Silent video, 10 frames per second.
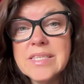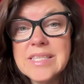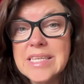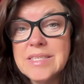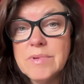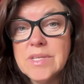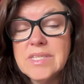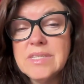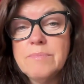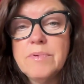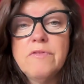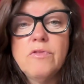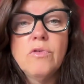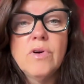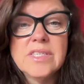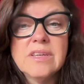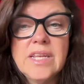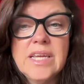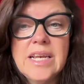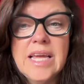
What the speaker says: assessment before assigning a